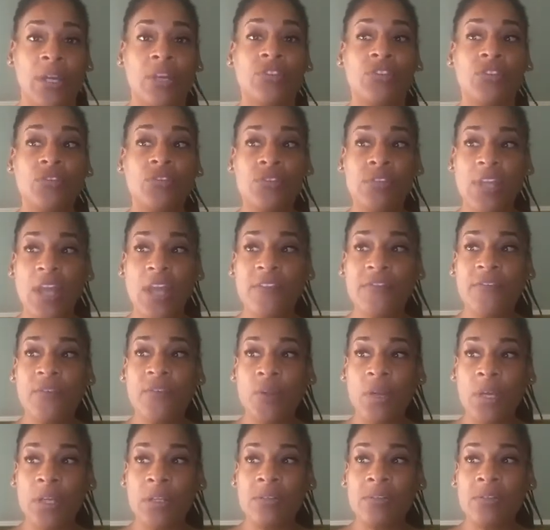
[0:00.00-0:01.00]
So say
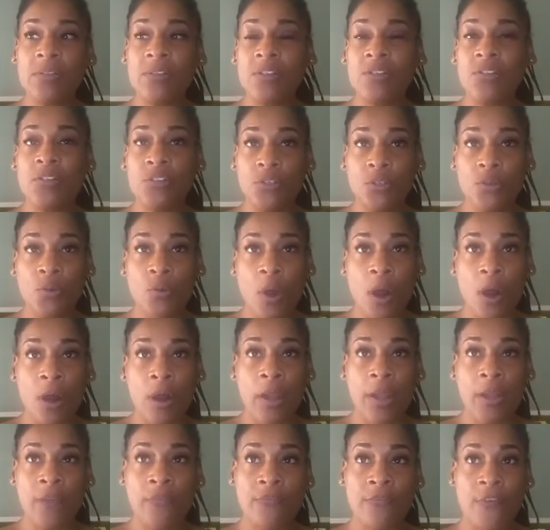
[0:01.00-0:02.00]
for instance, you are
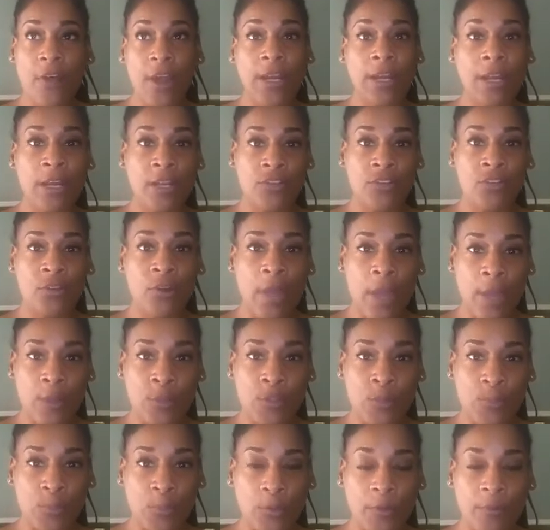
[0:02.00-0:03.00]
a financial
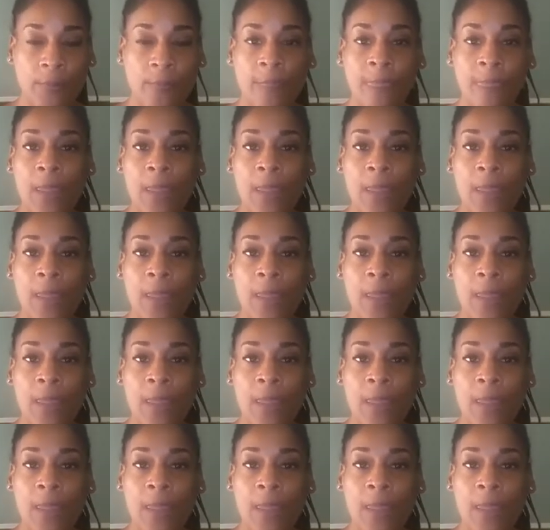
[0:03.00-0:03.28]
expert.